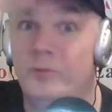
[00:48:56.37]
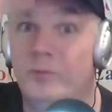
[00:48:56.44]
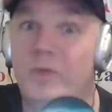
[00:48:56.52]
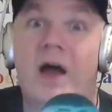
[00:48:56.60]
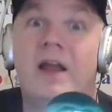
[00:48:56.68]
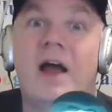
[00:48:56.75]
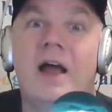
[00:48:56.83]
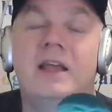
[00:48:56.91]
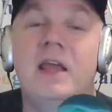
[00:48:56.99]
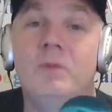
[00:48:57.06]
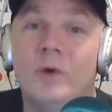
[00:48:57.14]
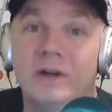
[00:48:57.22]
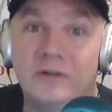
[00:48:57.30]
I
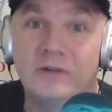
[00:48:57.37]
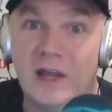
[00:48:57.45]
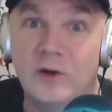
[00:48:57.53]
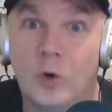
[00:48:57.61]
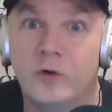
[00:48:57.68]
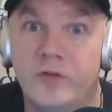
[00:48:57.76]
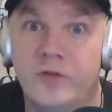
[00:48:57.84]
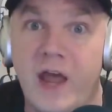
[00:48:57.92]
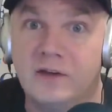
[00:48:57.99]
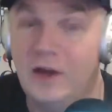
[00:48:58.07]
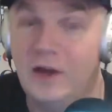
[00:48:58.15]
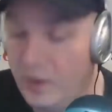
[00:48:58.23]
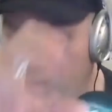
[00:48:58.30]
keep wanting to say
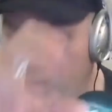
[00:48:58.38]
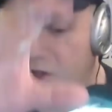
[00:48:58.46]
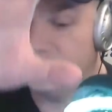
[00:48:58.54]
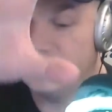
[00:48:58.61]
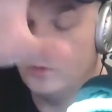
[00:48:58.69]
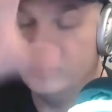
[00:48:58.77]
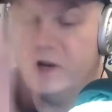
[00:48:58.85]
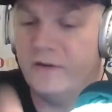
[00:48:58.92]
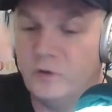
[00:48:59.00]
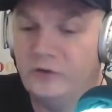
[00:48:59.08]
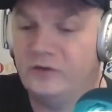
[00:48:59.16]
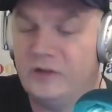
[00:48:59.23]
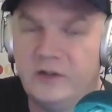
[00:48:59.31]
Corvette because you never
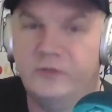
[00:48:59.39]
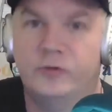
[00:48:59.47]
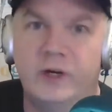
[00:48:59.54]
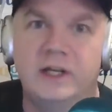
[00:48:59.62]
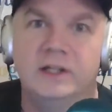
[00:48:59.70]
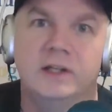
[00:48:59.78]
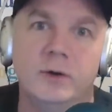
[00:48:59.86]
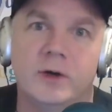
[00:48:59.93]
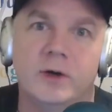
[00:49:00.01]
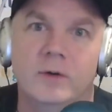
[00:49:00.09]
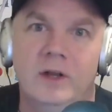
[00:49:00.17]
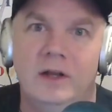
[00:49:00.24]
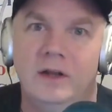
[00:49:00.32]
see the freaking
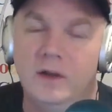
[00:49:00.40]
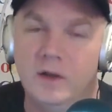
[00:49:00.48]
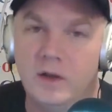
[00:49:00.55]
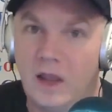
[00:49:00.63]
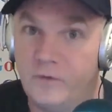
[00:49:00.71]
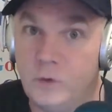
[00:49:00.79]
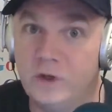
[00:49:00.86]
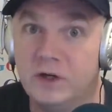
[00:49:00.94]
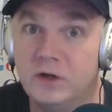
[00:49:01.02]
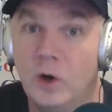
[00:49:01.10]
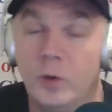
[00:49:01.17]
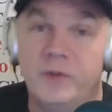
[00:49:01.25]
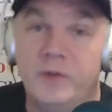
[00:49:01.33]
logo. If you didn't
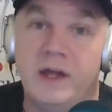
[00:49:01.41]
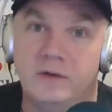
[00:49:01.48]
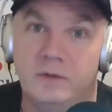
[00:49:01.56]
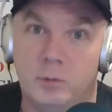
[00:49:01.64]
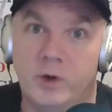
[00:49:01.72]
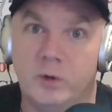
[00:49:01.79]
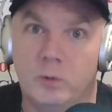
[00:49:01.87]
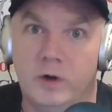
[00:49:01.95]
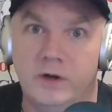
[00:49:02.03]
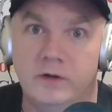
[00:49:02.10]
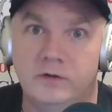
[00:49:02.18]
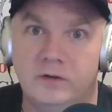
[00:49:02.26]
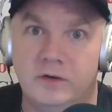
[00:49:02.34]
know what it
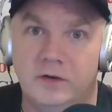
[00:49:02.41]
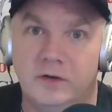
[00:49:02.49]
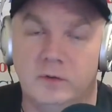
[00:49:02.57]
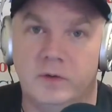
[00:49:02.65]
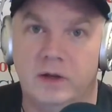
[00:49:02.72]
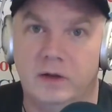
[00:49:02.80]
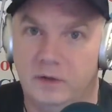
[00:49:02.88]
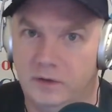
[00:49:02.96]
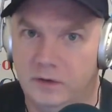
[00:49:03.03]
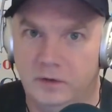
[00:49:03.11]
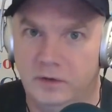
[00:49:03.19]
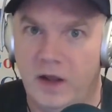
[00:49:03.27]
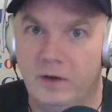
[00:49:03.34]
was,
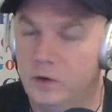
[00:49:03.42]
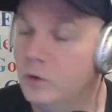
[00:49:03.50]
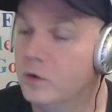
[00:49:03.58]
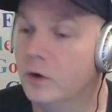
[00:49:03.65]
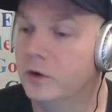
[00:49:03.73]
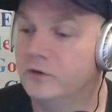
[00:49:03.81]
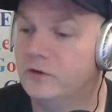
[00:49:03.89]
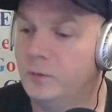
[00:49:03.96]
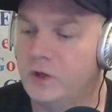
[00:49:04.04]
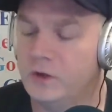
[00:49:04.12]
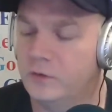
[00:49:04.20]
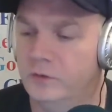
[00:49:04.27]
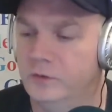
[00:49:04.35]
you go to somebody a